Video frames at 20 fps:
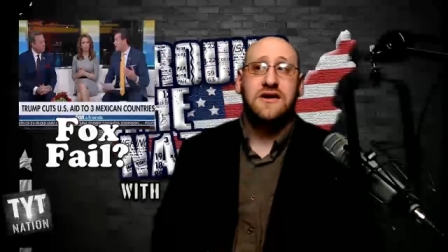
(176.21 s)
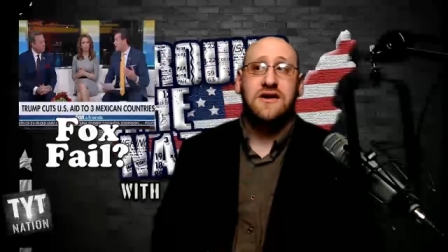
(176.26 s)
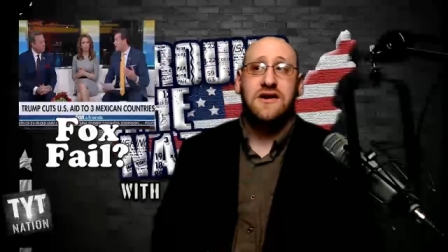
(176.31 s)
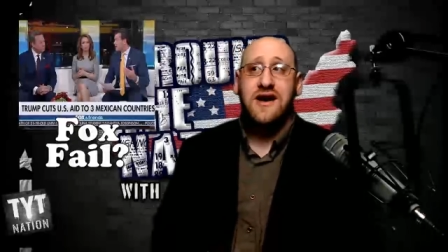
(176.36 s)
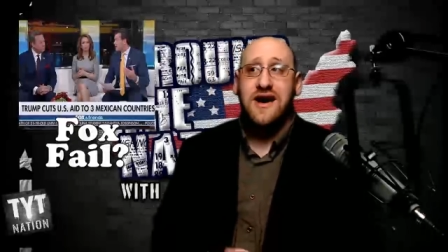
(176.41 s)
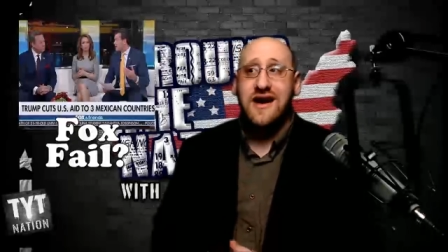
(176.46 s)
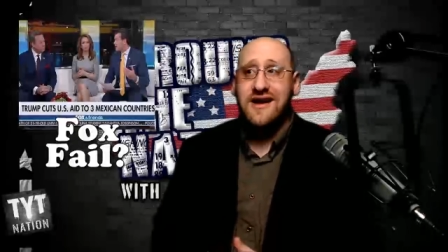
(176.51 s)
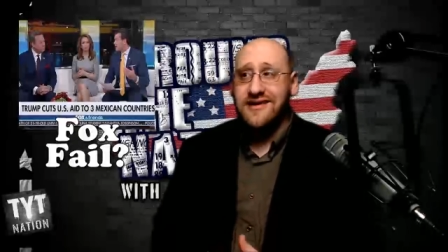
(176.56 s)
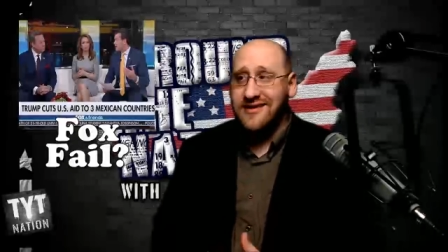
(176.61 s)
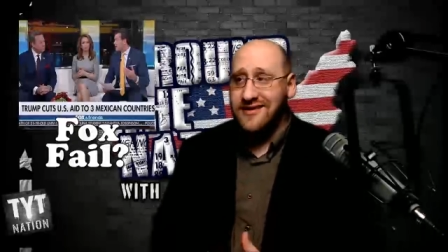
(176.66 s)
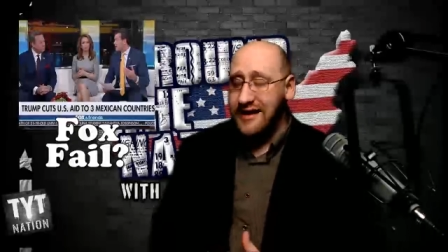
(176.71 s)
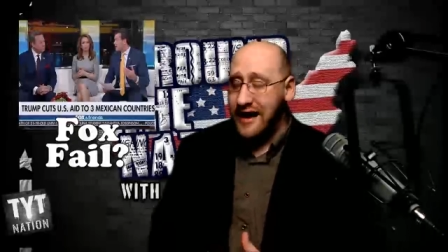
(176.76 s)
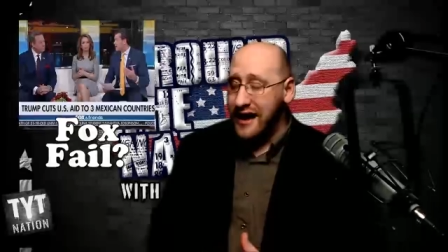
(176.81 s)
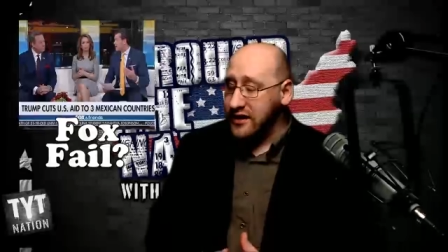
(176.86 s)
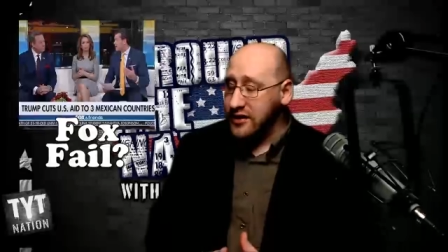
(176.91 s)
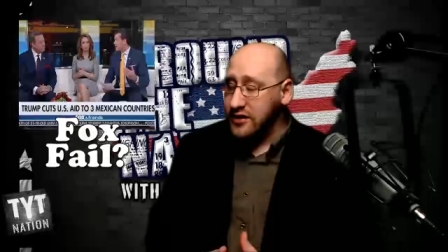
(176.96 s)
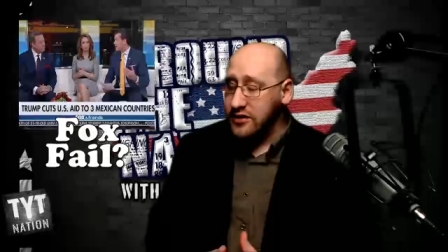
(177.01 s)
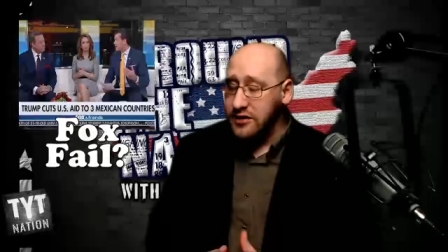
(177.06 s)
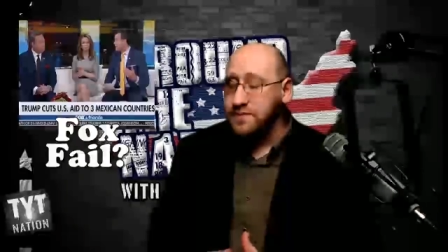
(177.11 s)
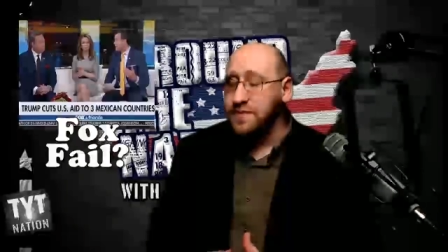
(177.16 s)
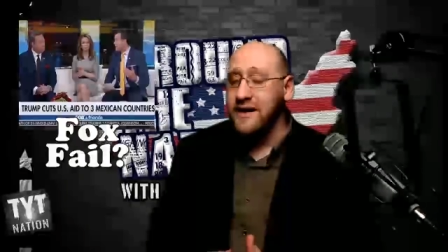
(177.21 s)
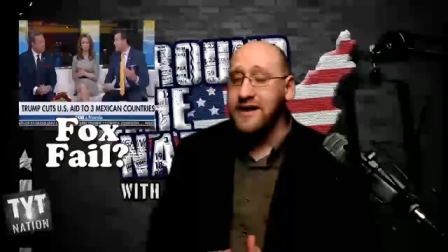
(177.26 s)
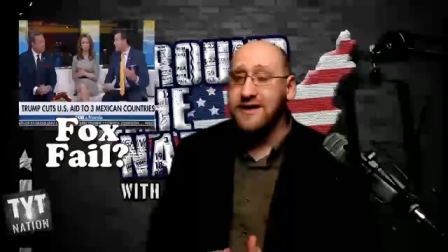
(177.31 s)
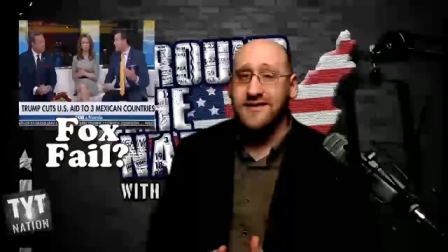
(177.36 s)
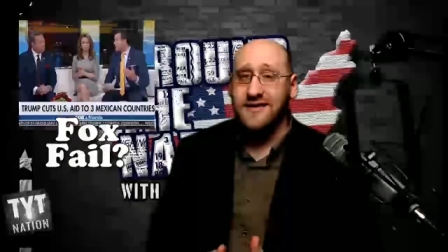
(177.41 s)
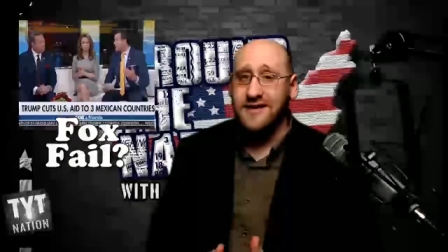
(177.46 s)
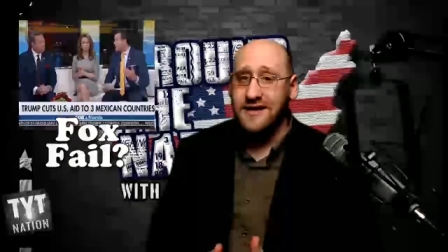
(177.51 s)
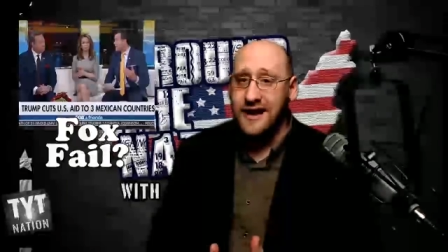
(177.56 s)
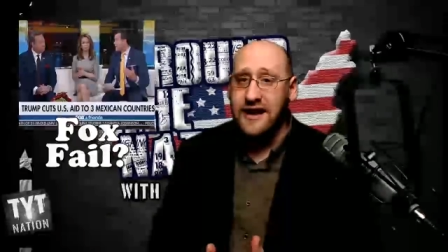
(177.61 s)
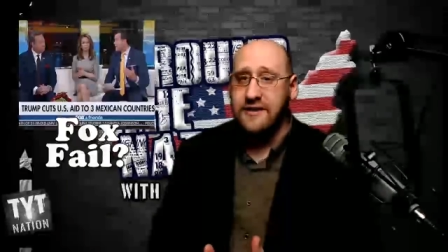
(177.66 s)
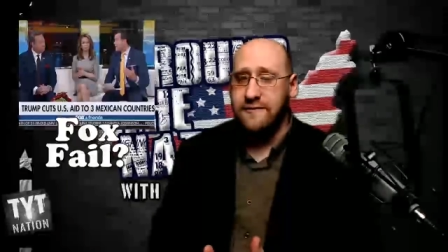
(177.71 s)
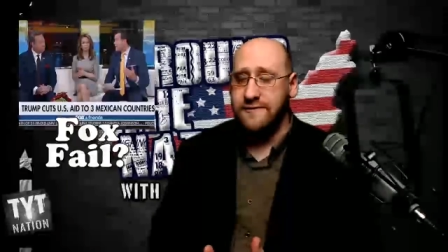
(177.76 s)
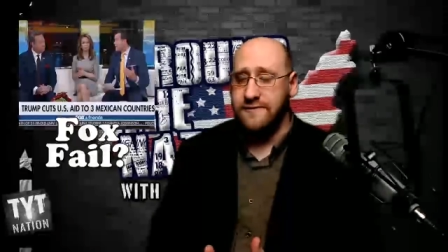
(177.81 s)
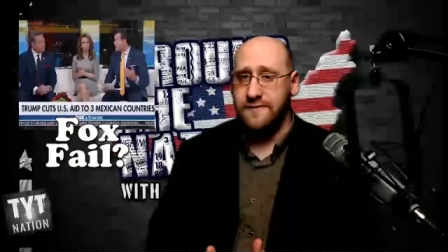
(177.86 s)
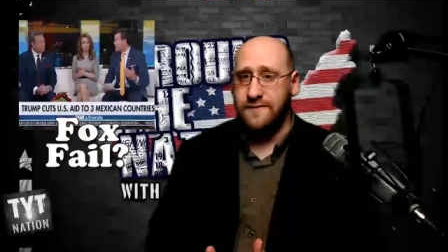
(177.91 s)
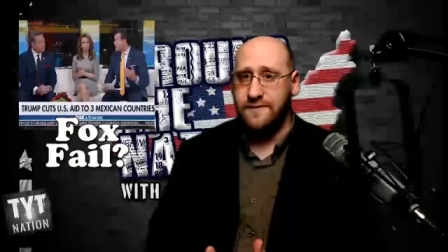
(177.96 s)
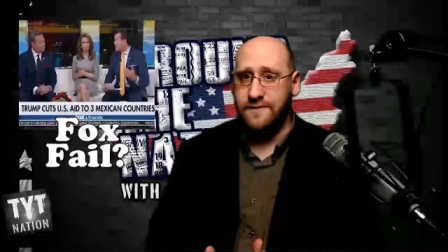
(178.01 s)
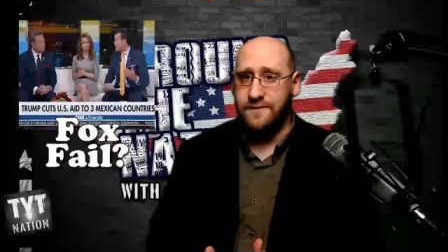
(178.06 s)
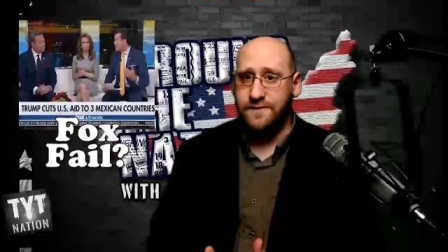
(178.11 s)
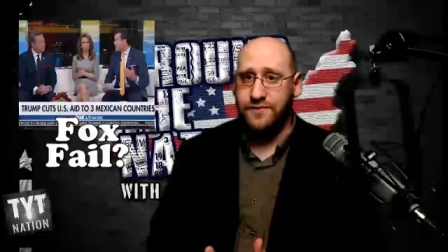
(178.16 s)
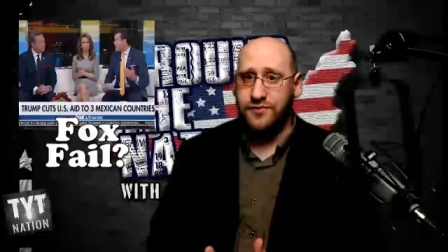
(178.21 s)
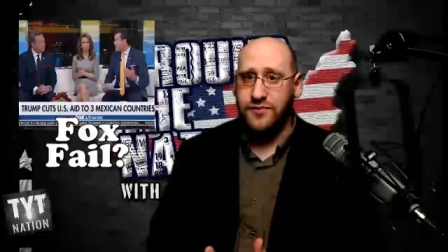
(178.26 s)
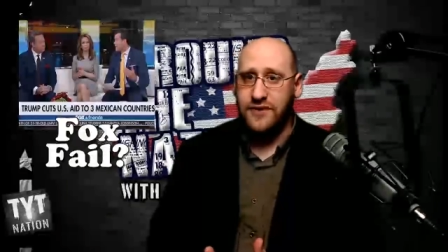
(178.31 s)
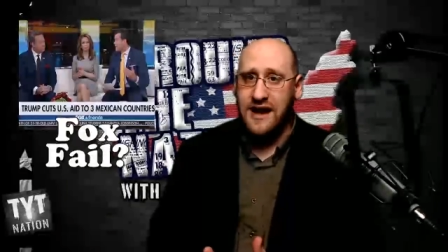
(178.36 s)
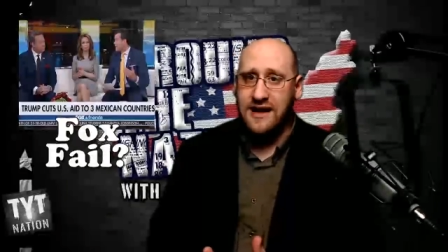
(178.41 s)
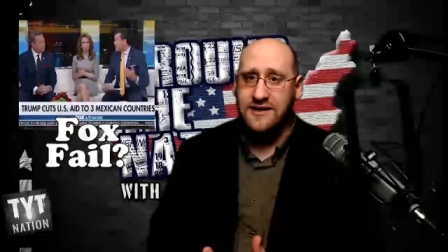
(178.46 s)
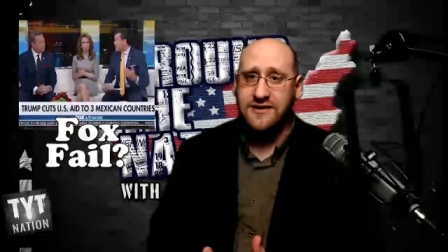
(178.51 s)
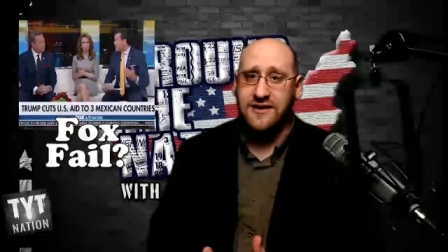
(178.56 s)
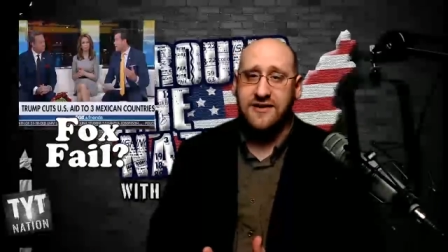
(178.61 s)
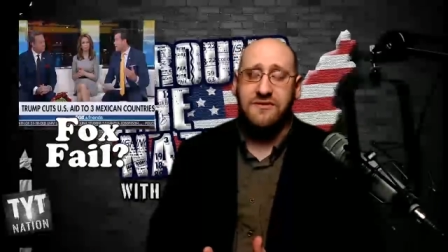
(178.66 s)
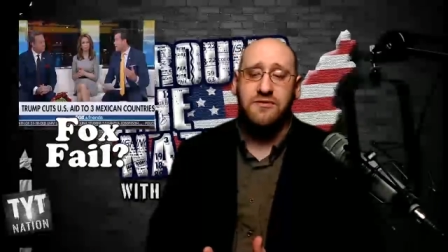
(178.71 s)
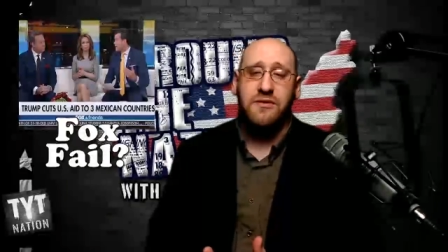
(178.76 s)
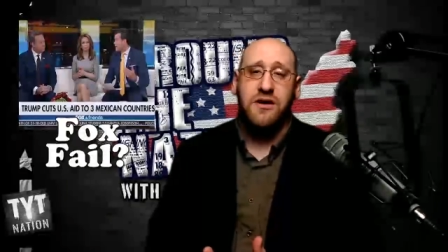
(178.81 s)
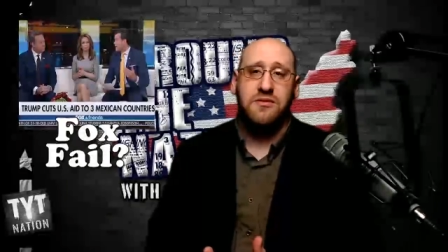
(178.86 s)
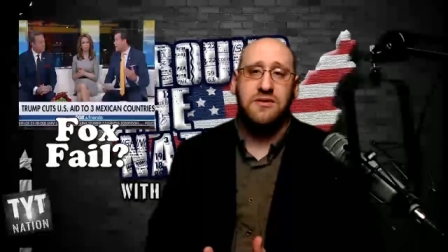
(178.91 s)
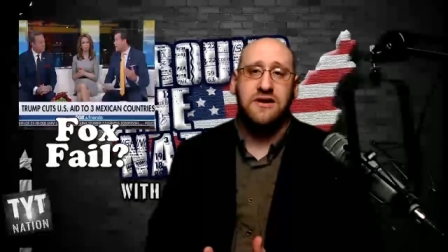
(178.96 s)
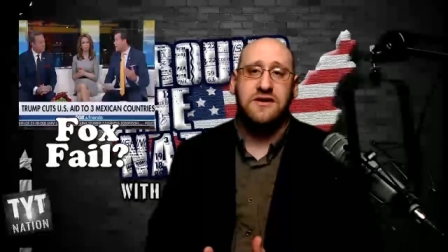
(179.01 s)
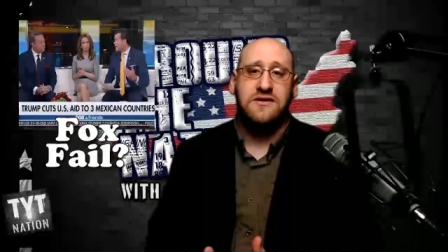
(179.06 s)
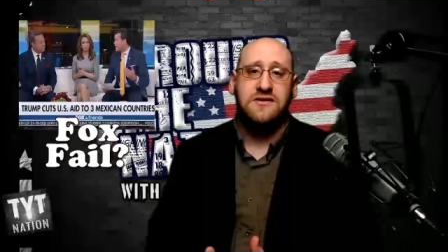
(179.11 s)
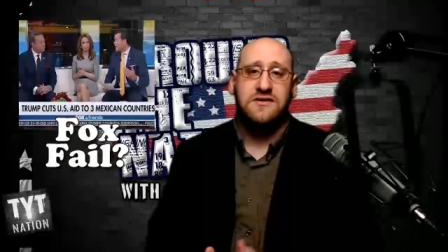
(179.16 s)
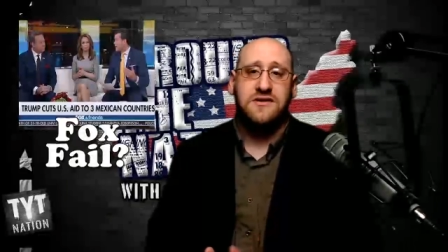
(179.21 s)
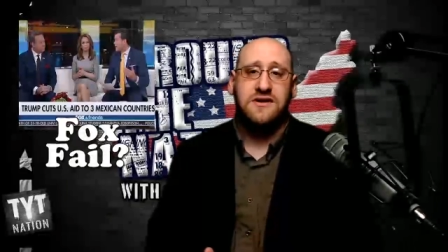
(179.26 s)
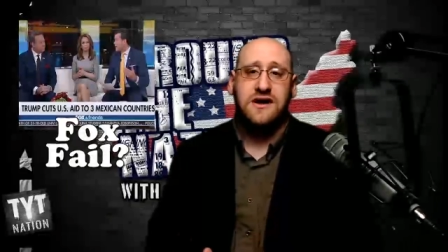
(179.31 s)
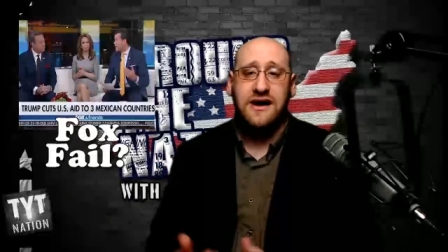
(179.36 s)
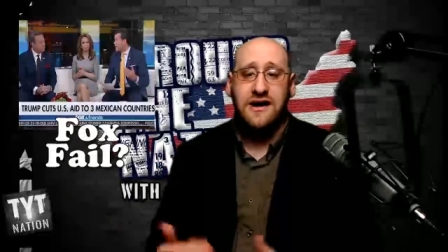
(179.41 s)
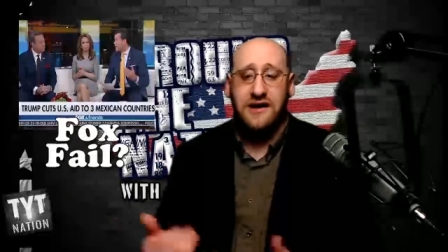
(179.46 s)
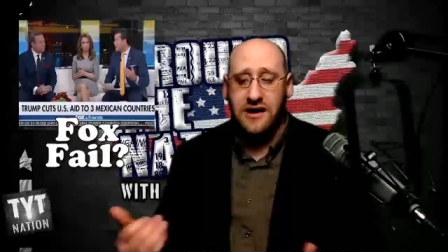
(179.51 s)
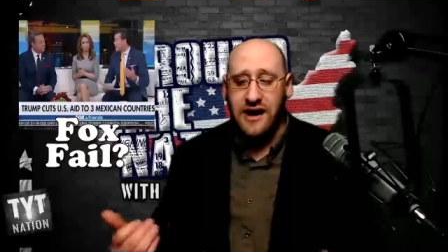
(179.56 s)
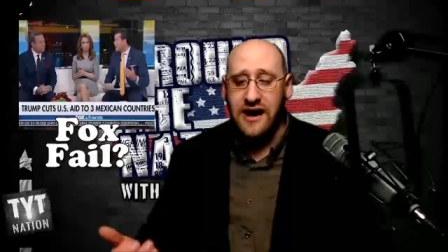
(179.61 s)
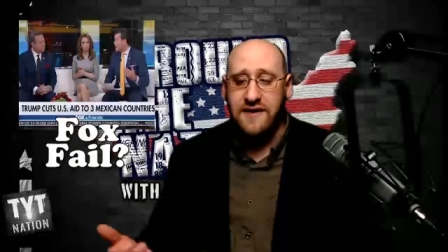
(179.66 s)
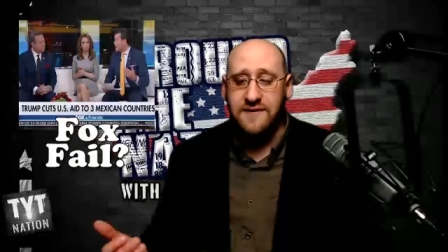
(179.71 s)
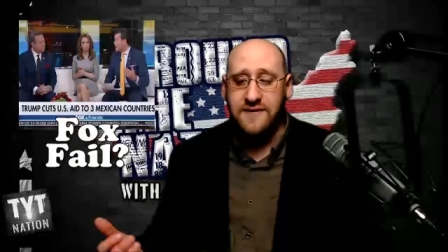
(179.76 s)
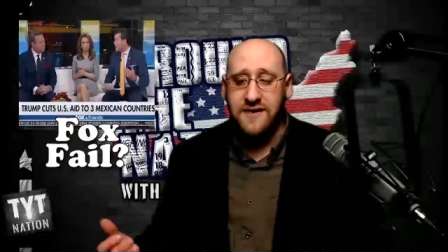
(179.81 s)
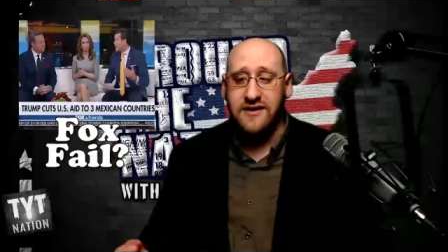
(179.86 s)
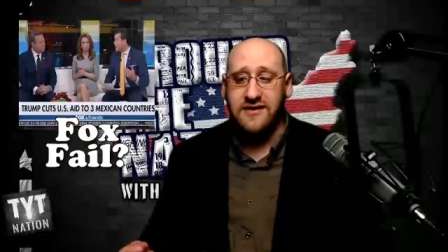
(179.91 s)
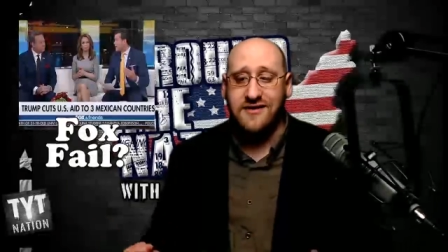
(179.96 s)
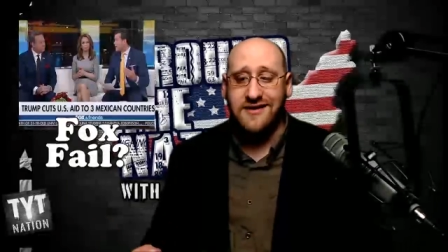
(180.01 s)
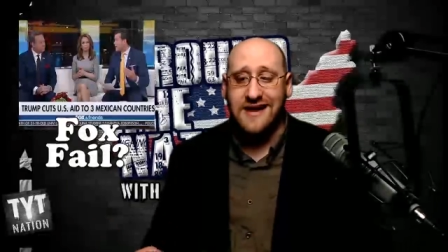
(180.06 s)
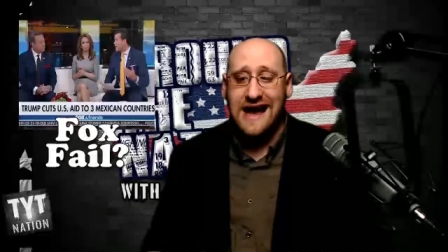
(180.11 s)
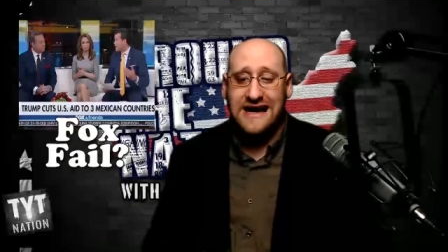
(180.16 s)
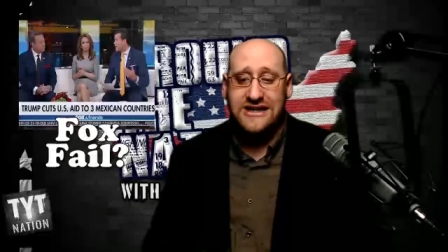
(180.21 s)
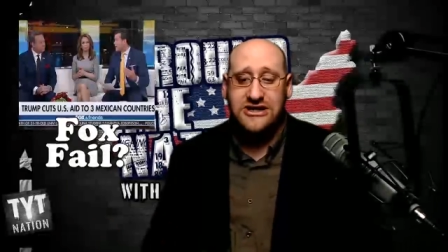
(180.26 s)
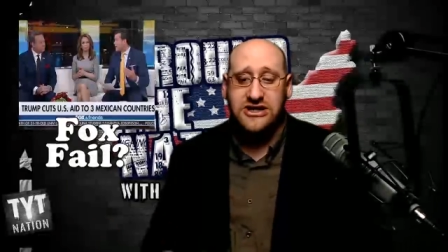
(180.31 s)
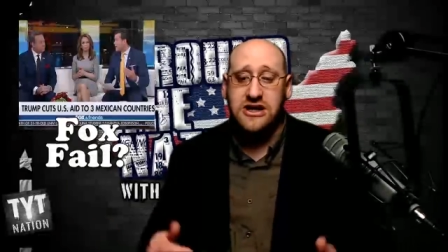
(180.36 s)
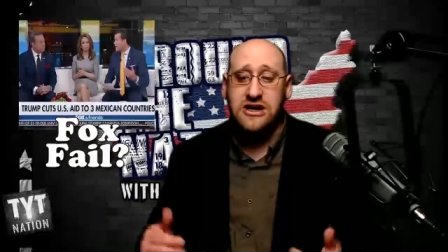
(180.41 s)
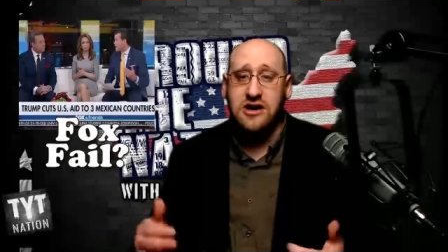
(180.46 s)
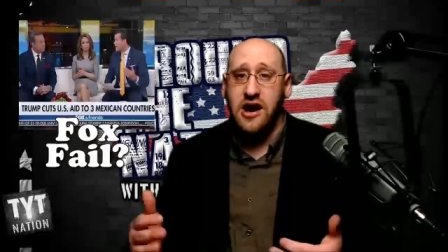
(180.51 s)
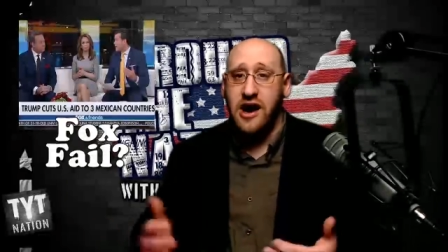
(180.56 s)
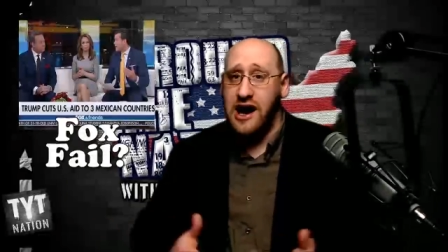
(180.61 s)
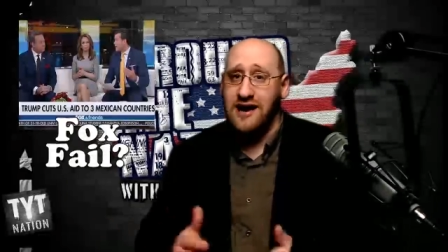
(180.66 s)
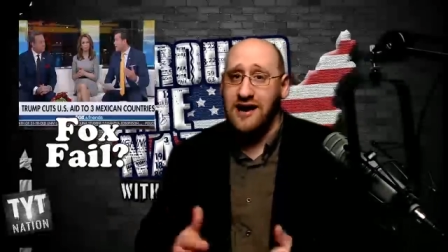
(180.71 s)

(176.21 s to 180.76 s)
it's not a good place to live at this moment. And a lot of it is actually our